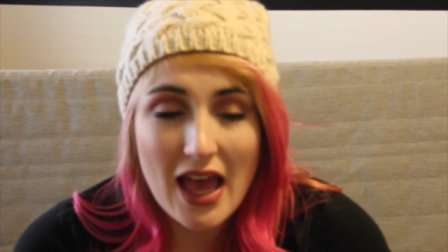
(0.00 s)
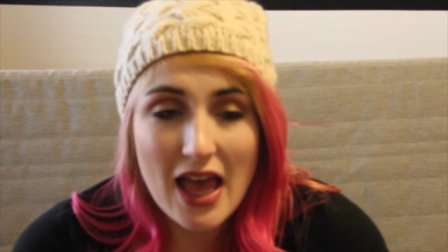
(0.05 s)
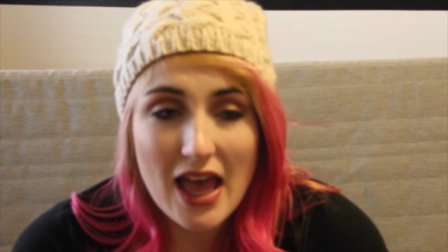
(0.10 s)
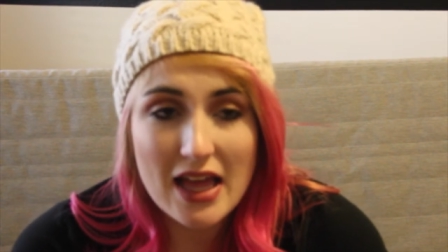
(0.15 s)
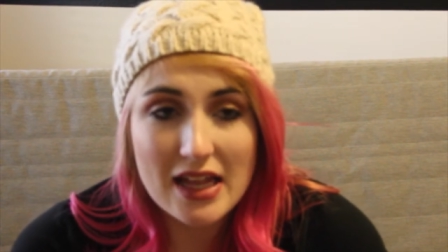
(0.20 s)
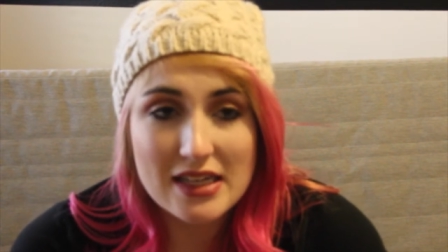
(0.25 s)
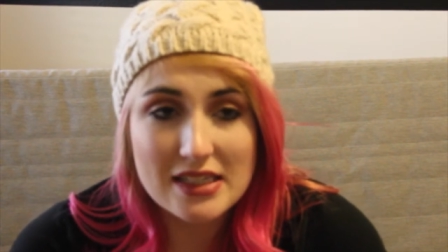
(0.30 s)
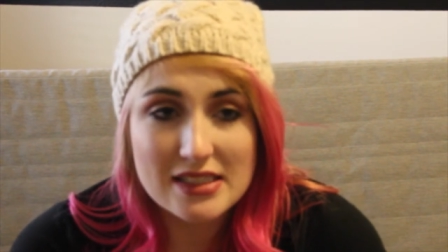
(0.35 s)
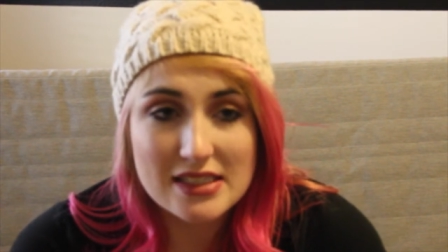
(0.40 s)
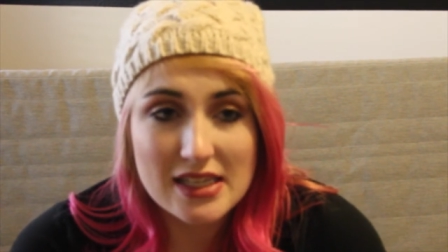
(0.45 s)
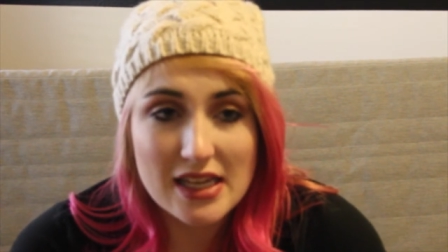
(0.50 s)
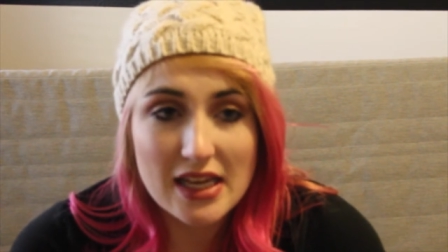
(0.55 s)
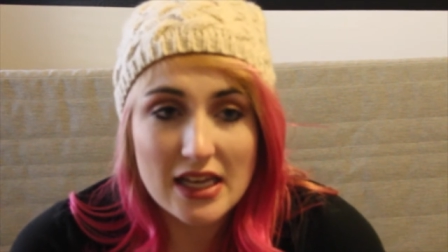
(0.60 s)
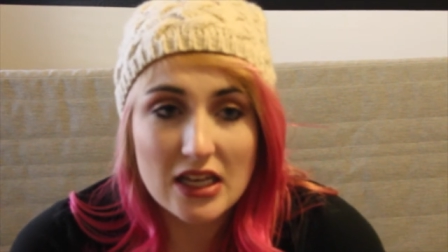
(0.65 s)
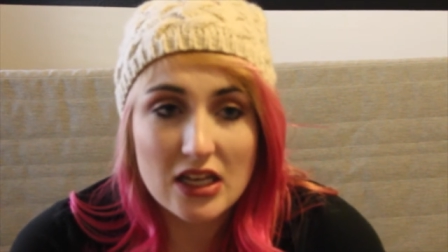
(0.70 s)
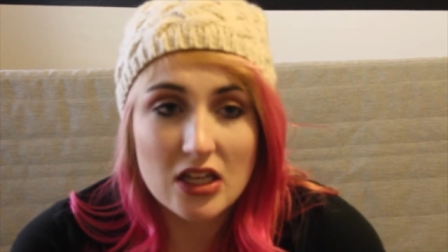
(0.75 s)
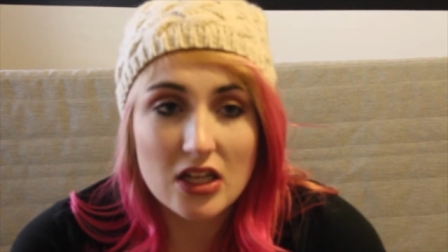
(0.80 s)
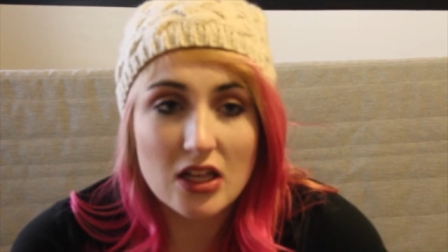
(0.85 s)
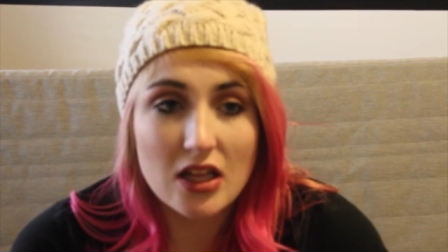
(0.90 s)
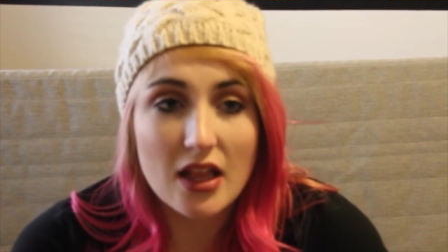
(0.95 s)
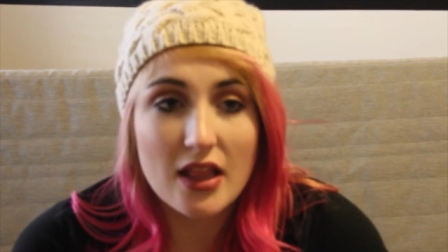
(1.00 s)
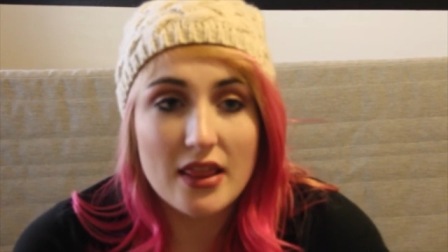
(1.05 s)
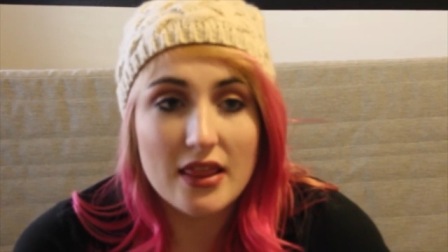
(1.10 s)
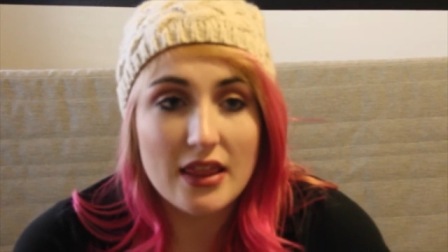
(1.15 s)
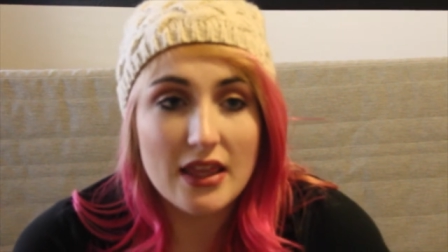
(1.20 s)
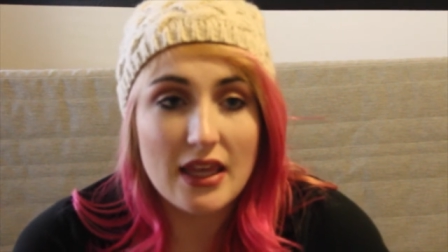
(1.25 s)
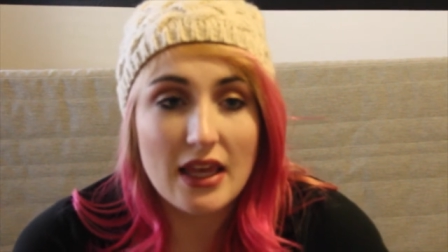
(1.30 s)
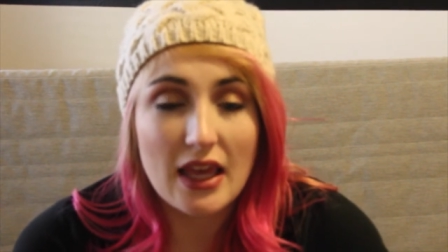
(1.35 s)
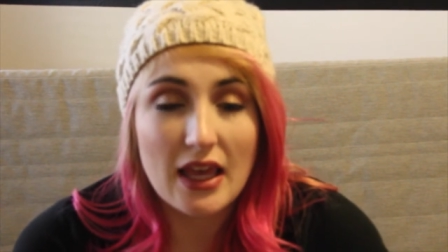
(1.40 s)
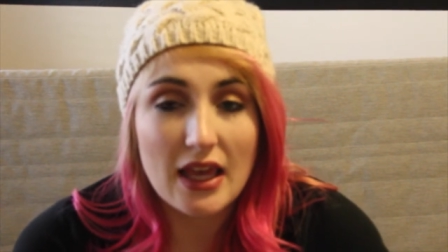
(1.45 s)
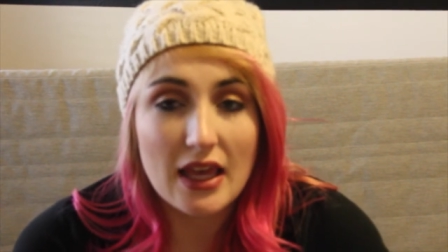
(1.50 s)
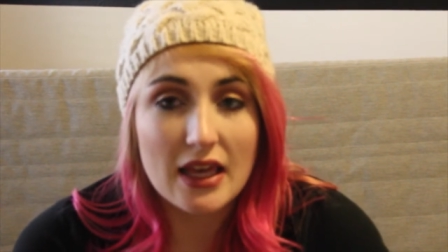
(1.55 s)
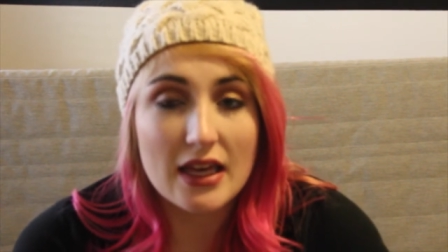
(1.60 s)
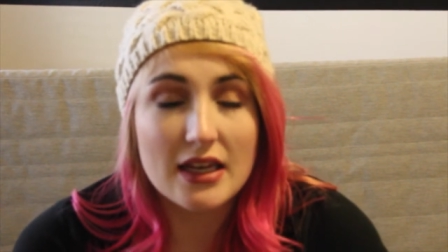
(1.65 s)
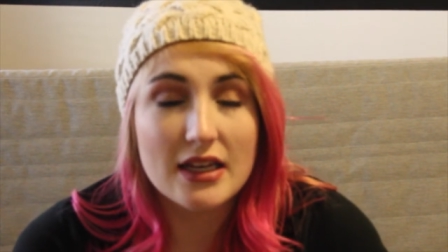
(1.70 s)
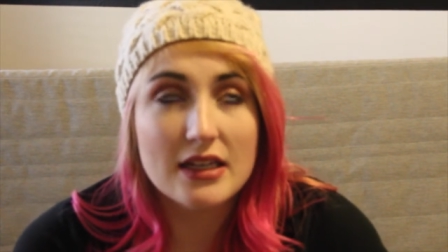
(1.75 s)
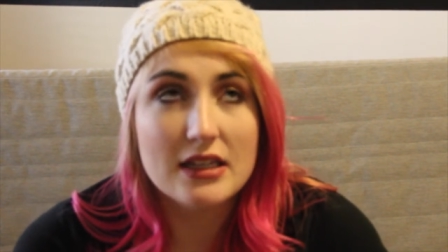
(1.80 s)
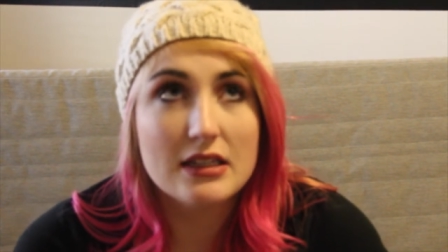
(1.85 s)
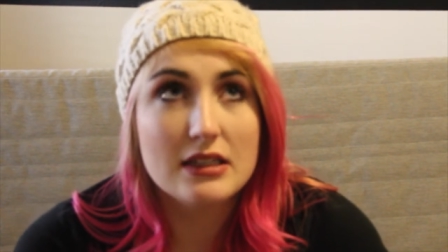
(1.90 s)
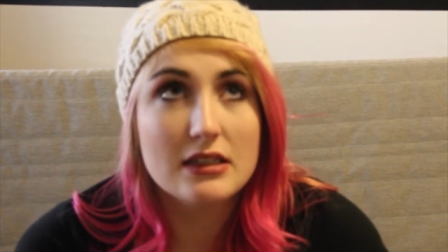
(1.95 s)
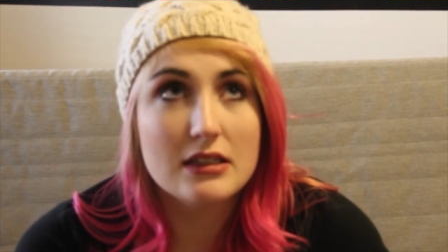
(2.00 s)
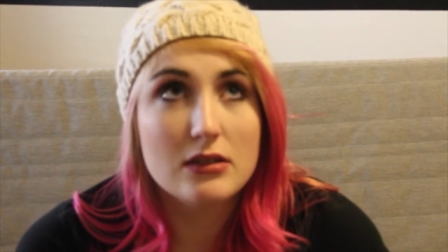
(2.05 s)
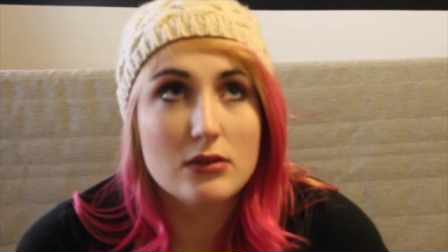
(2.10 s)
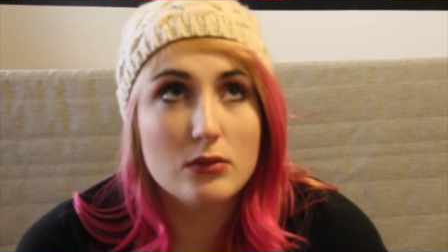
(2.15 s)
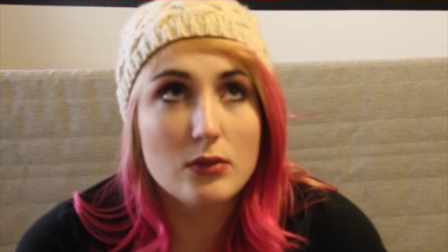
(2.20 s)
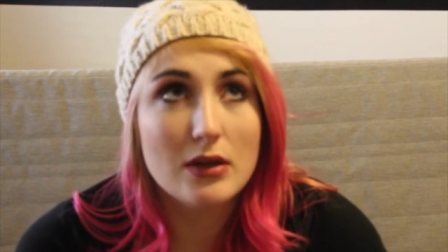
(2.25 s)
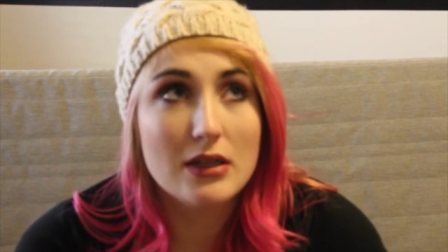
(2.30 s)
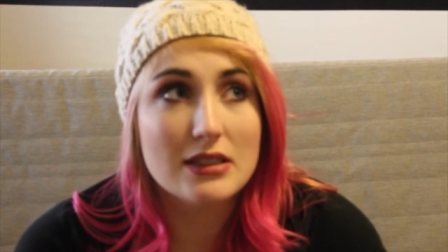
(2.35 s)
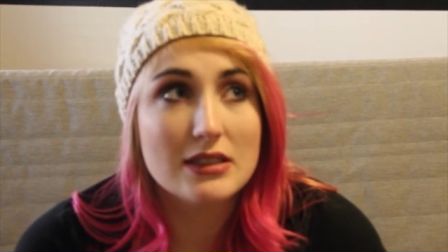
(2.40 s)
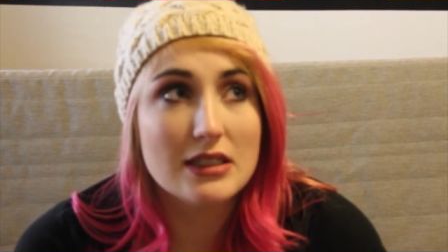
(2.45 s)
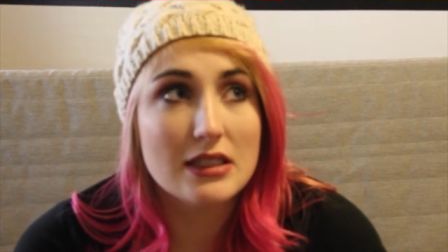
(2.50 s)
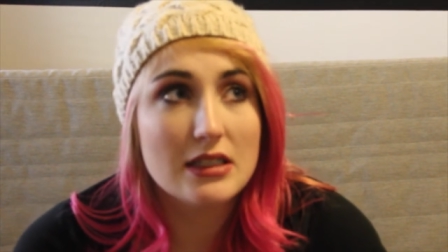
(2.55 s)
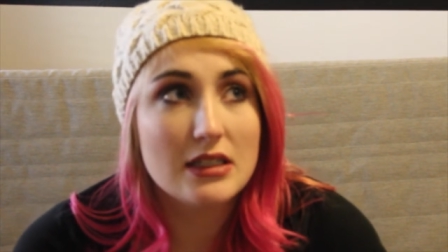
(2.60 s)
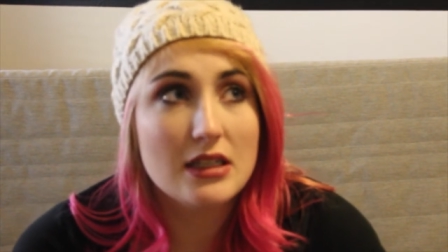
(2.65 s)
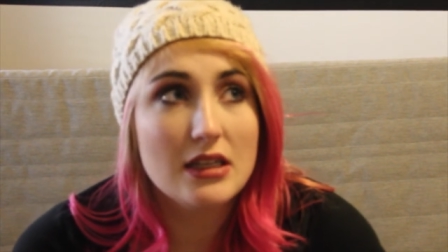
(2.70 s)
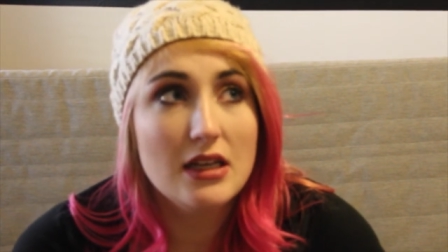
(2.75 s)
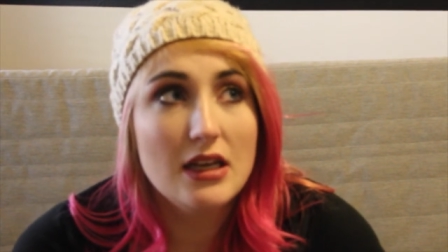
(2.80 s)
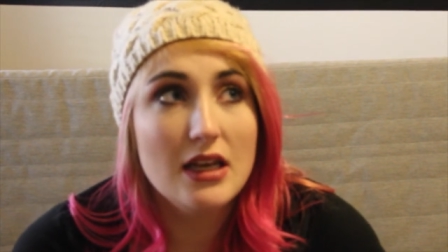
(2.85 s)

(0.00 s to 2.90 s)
until the, what is it,